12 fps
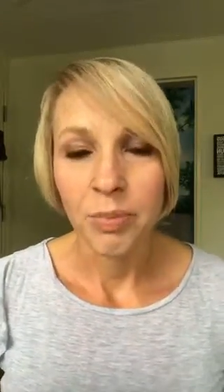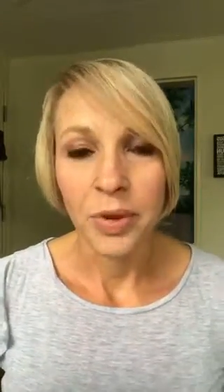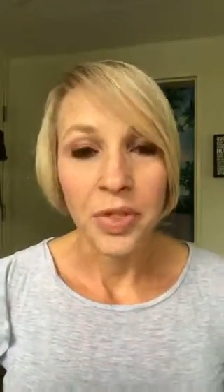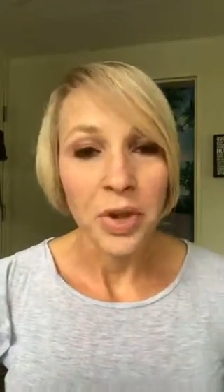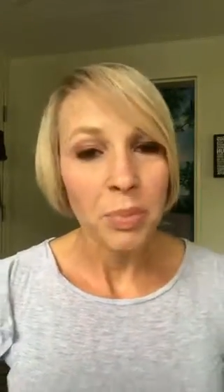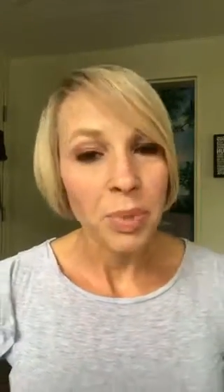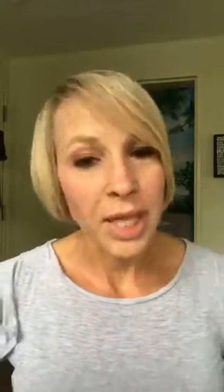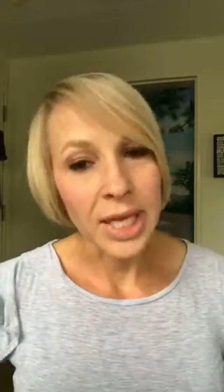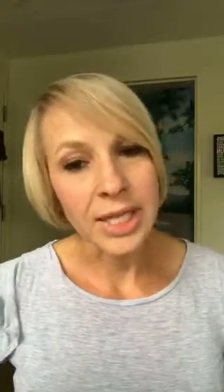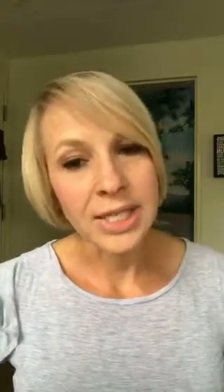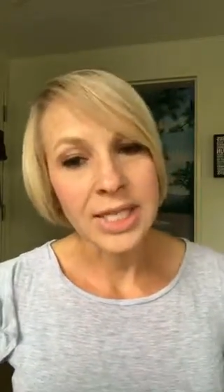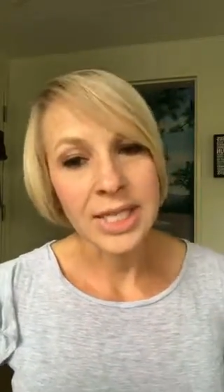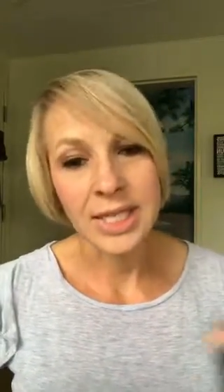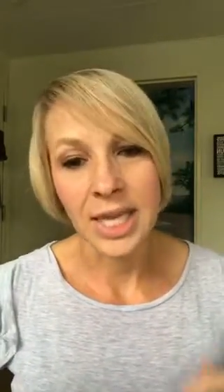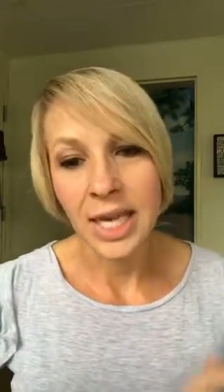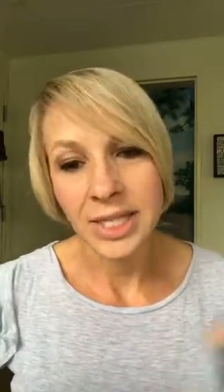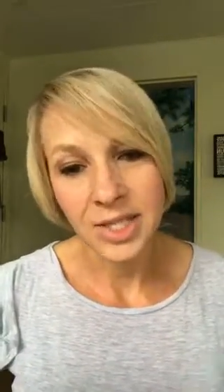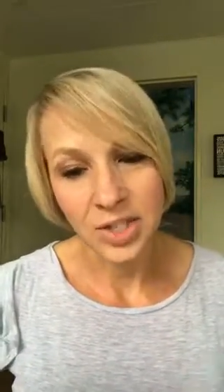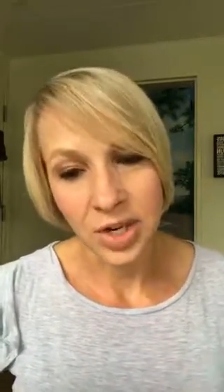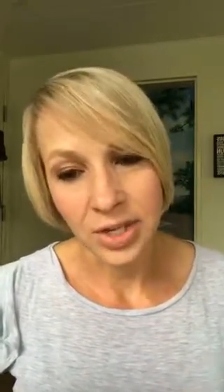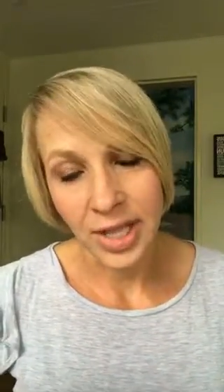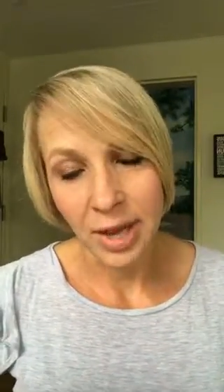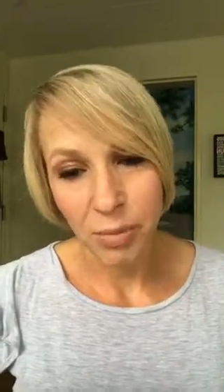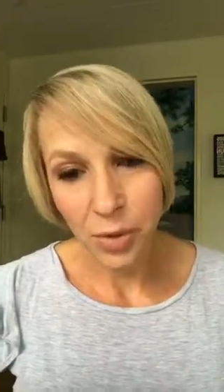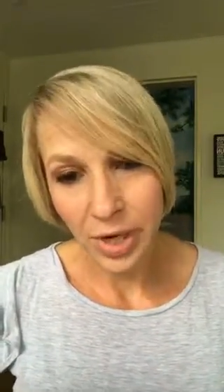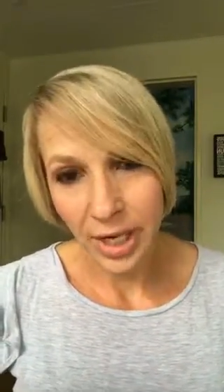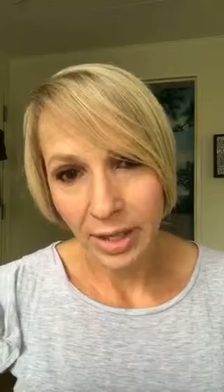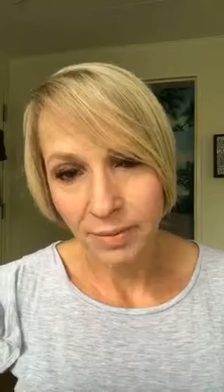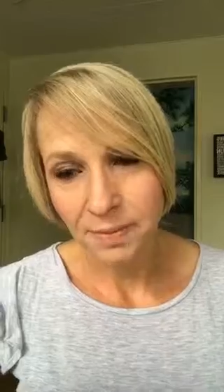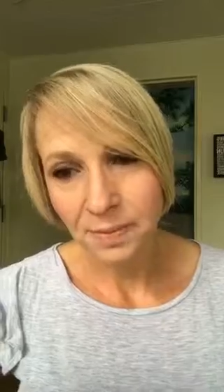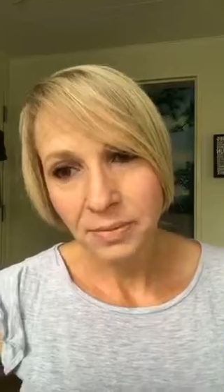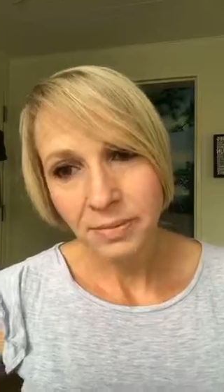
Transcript: but their plan does not start that morning.